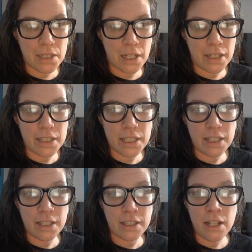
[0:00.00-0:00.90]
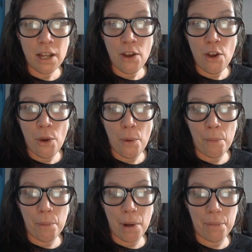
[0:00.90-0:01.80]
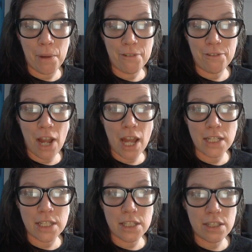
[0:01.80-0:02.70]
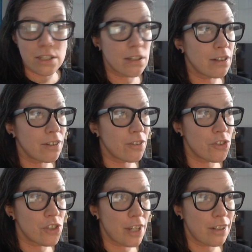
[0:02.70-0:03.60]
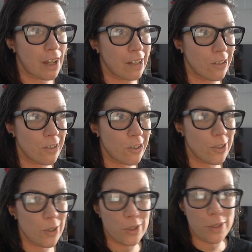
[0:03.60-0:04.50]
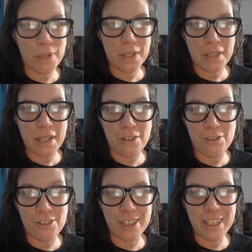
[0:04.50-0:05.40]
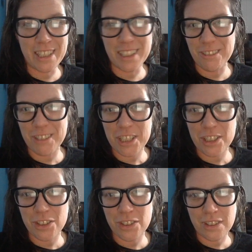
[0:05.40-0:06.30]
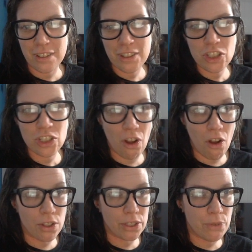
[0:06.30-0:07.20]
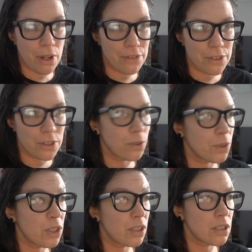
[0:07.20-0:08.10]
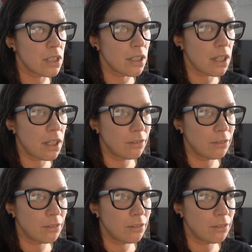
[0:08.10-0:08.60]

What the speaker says: idea by my friend Jen, and there's also something there for Lee, which is just all in the rough, so you can see that.